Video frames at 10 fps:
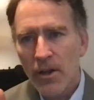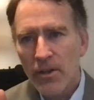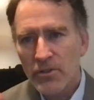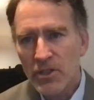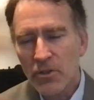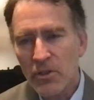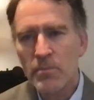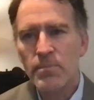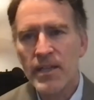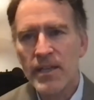She
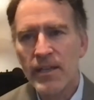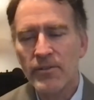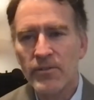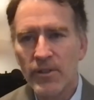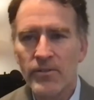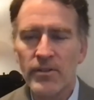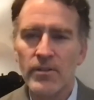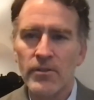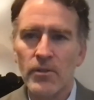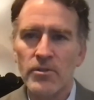couldn't be his
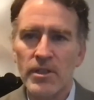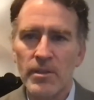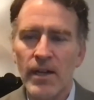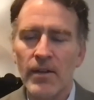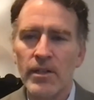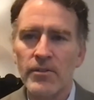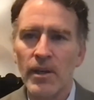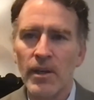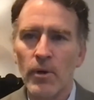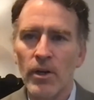assistant, so she married
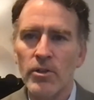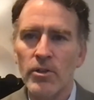someone